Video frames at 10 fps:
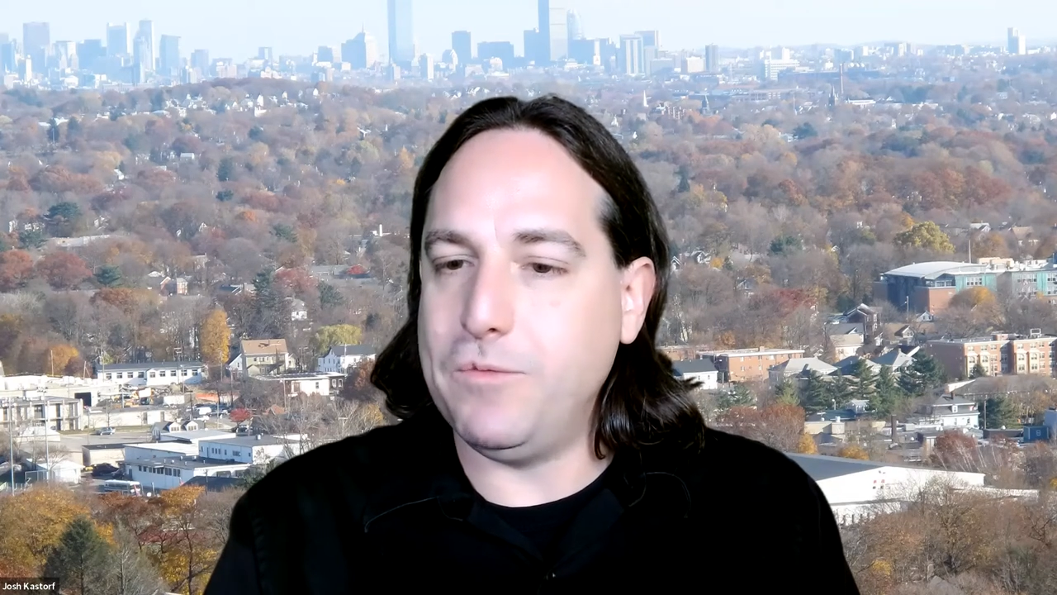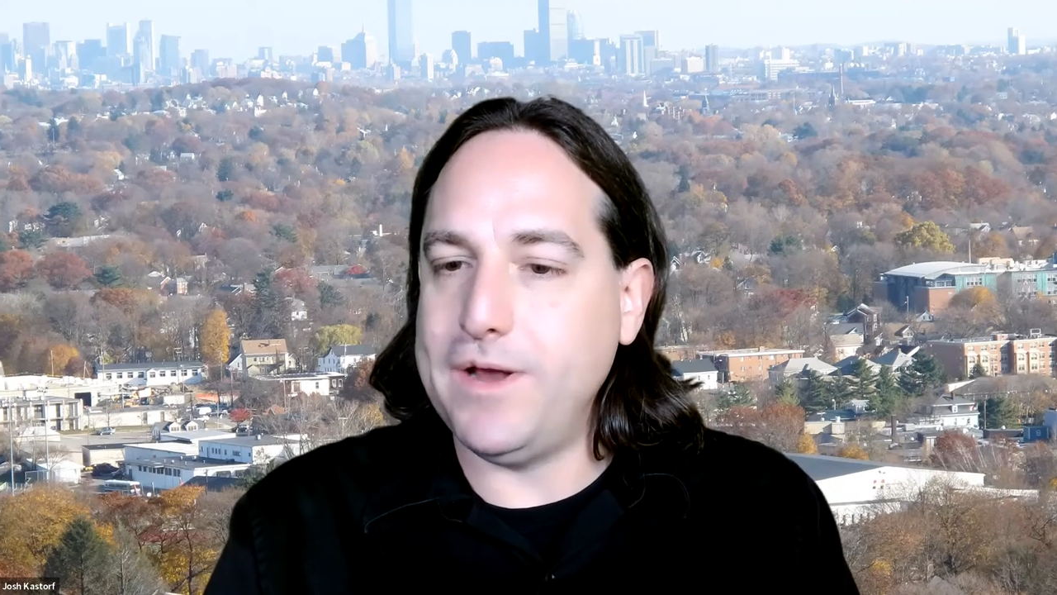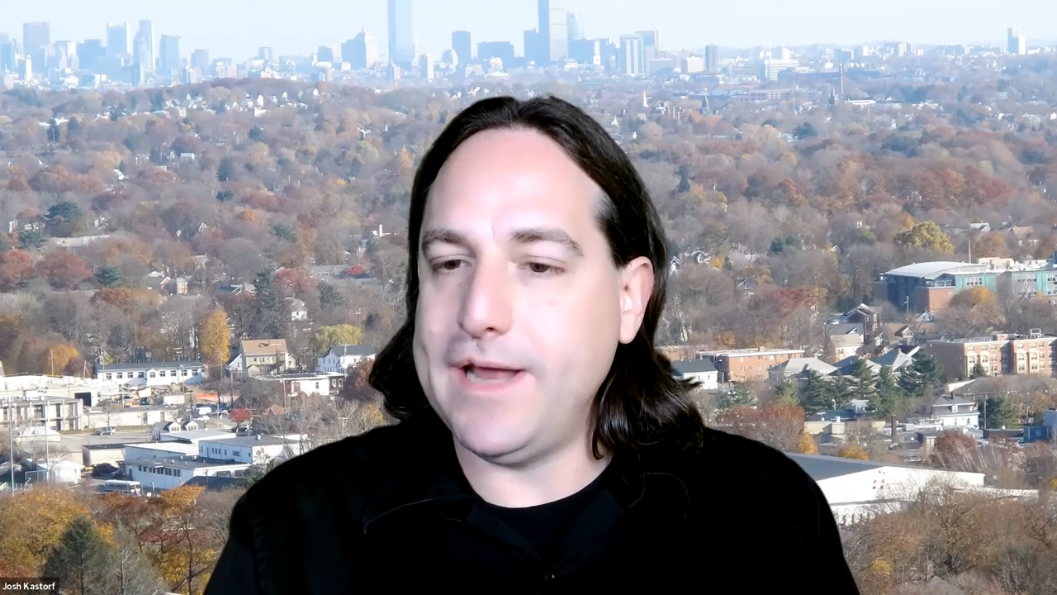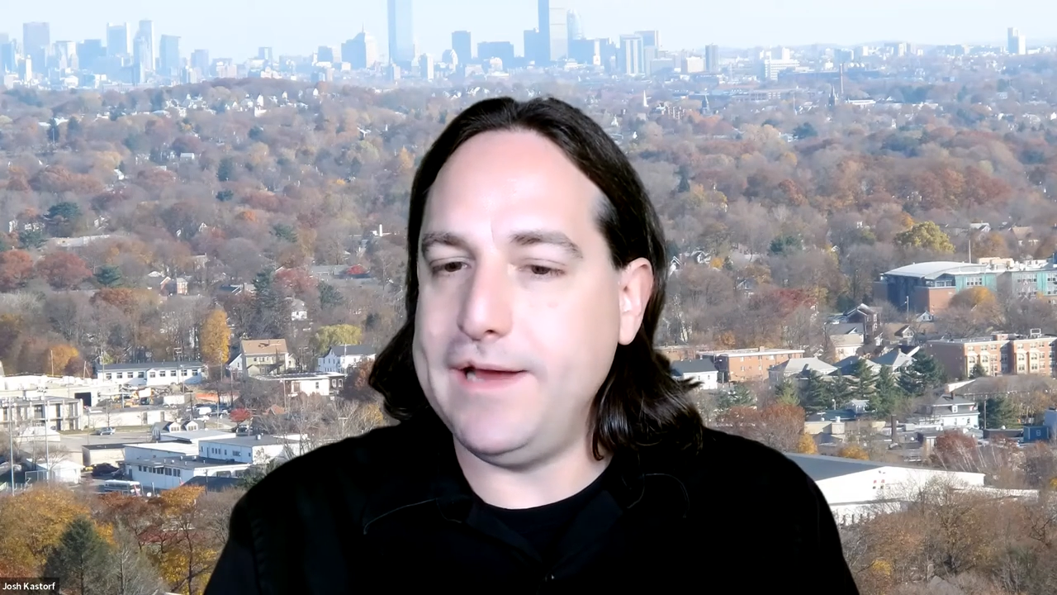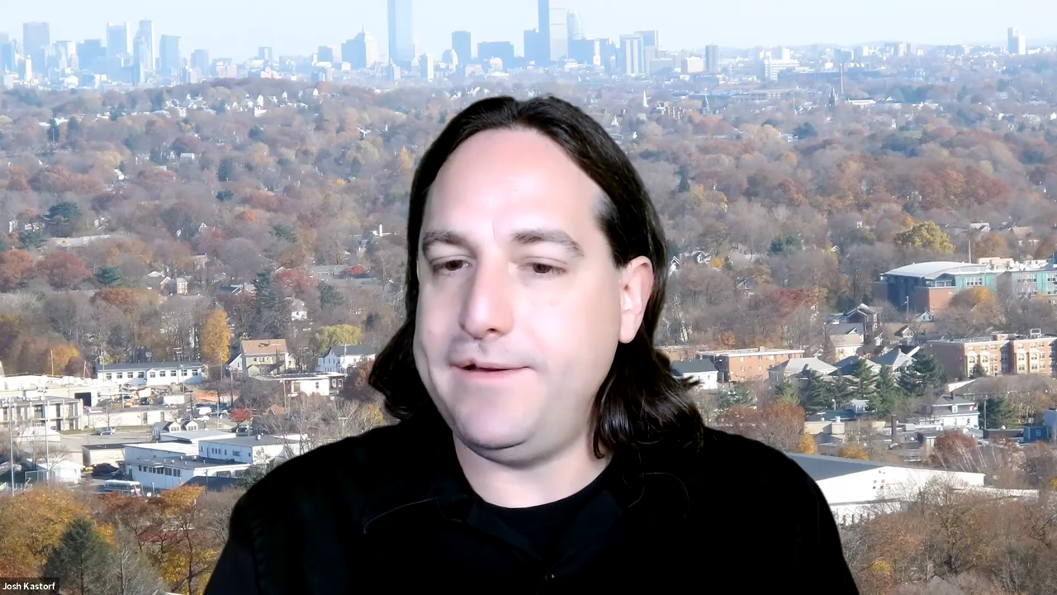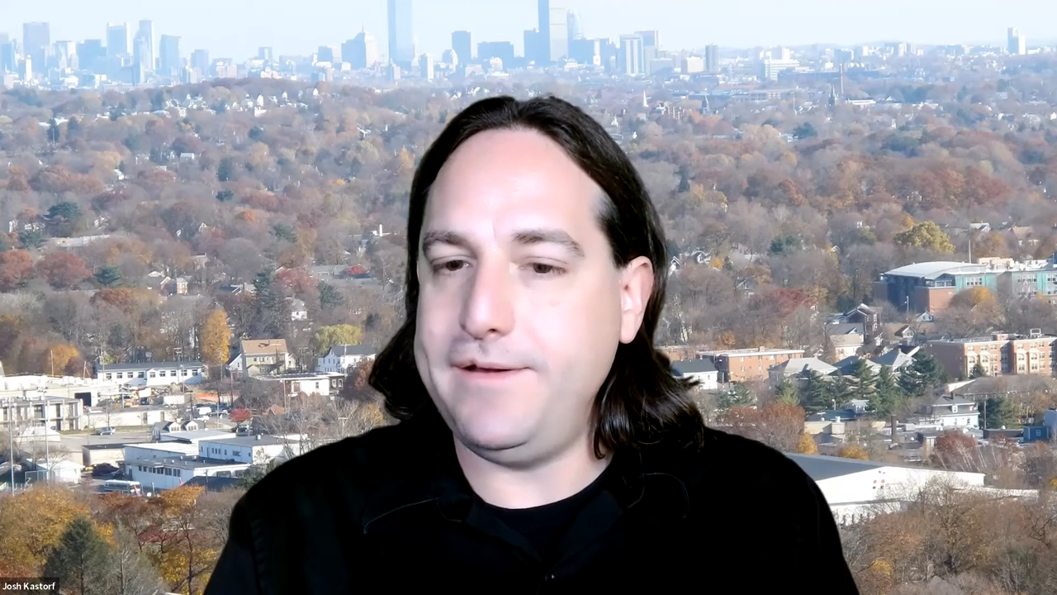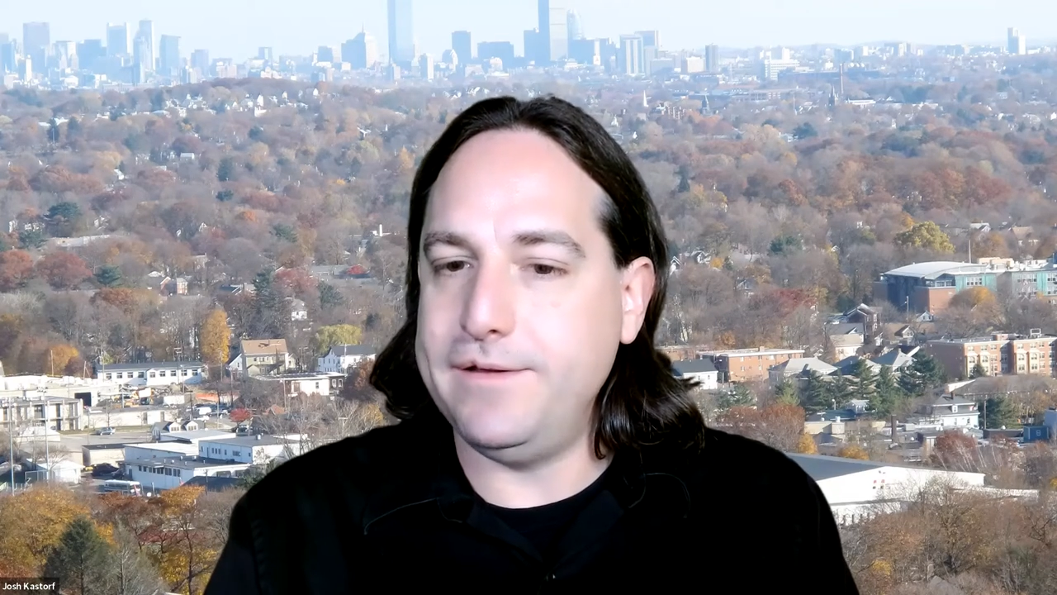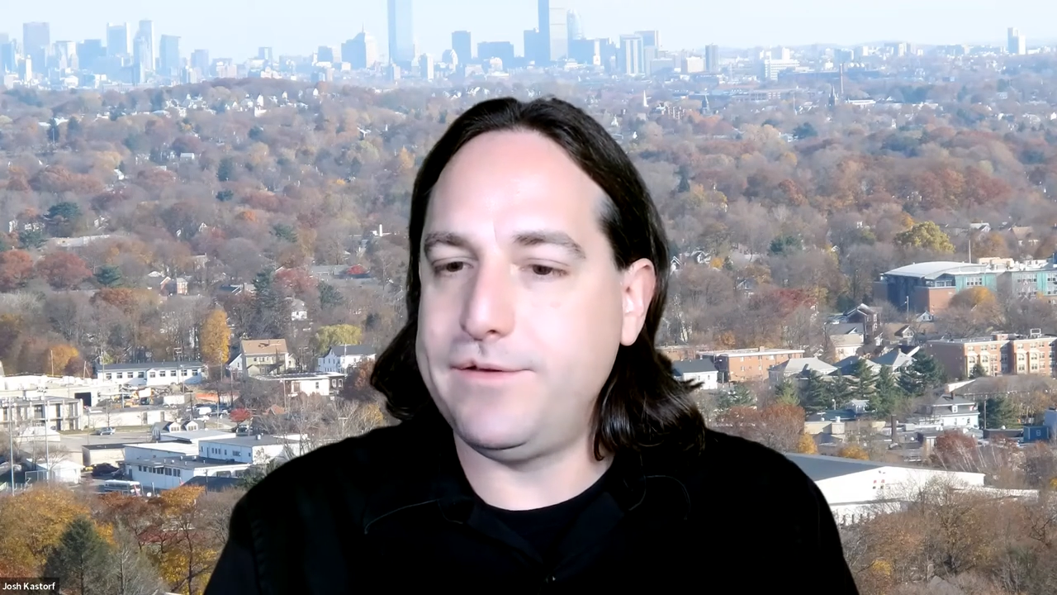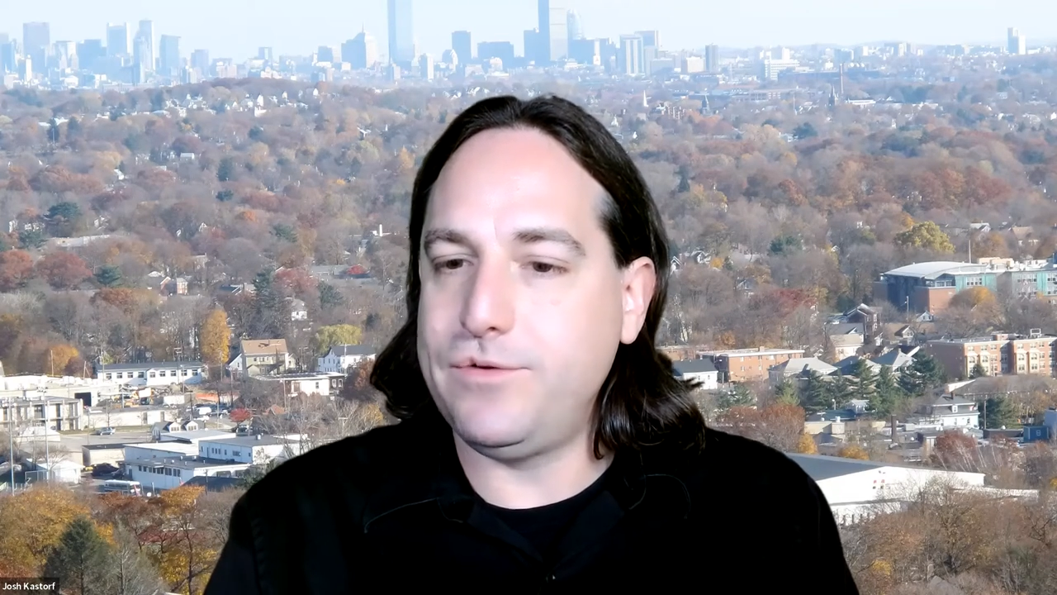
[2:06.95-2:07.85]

at 119